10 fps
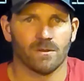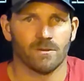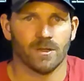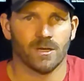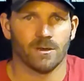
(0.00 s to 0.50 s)

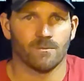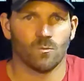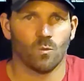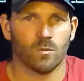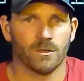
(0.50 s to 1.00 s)
the
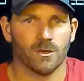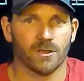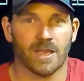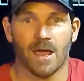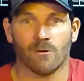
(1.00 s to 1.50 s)
you know
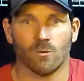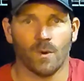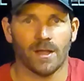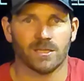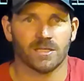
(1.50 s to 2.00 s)
the
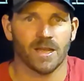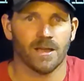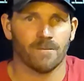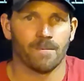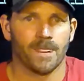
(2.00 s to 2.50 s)
counterweights
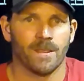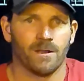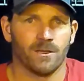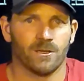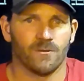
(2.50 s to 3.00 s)
now
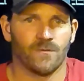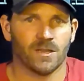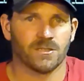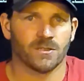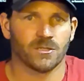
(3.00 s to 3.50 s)
to
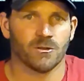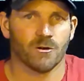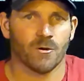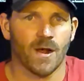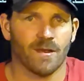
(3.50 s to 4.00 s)
fix the
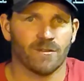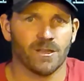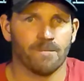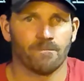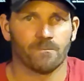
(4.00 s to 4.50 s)
center of
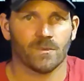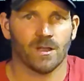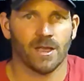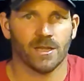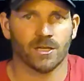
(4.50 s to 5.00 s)
gravity
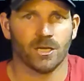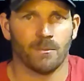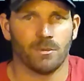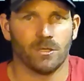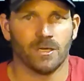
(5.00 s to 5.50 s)
and a
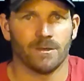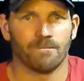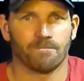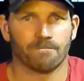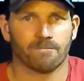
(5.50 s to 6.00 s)
couple uh,
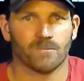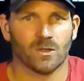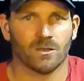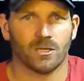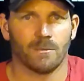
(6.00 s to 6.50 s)

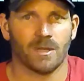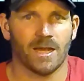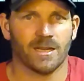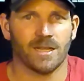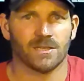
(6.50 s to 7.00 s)
a couple
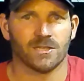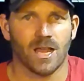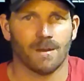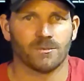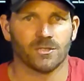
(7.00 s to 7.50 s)
ideas and
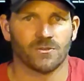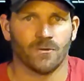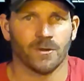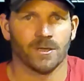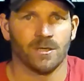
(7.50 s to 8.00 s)
options
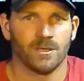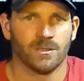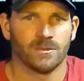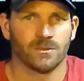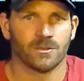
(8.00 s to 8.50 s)
for you.
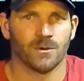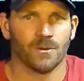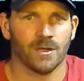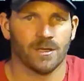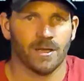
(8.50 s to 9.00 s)

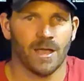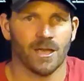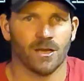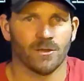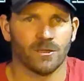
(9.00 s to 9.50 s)
So
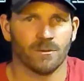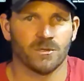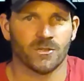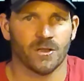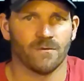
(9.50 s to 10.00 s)
hang on, let
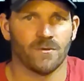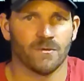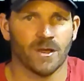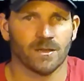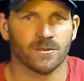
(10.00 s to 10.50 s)
me show you a few
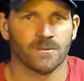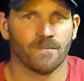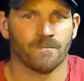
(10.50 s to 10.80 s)
things.